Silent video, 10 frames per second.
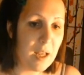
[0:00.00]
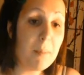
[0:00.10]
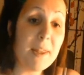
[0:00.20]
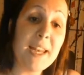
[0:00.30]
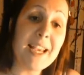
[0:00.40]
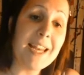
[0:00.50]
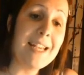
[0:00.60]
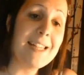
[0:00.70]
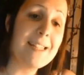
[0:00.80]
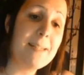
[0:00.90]
But then again, it
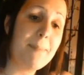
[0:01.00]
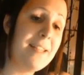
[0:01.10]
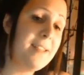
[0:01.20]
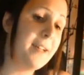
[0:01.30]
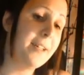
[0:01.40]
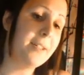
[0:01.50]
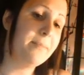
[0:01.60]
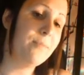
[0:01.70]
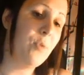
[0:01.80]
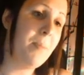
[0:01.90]
is a space duck,
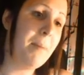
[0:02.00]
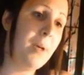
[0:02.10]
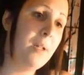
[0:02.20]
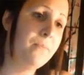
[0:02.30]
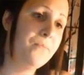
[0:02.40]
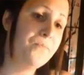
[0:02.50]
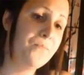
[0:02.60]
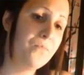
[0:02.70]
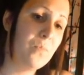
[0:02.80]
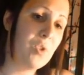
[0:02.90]
remember?
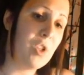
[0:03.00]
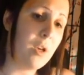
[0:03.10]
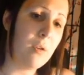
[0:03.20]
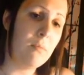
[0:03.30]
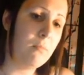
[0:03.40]
So